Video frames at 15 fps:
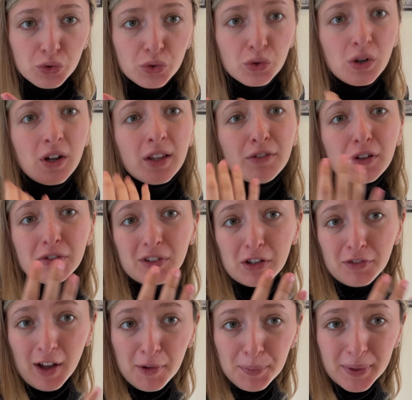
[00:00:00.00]
to
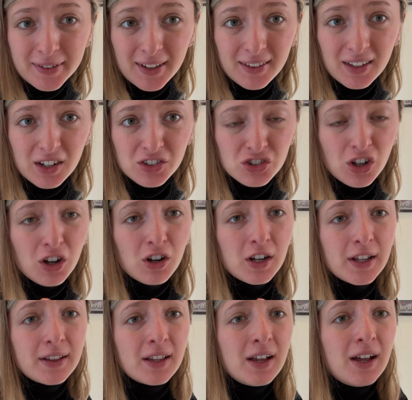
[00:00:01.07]
55% dark
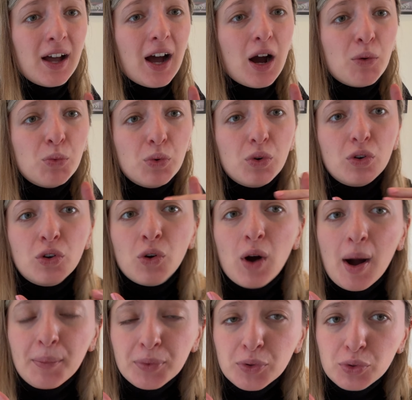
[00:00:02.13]
chocolate, I will go
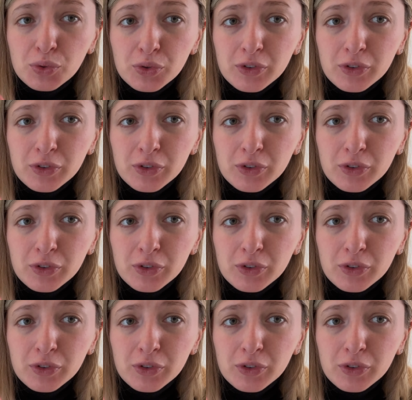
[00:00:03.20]
up to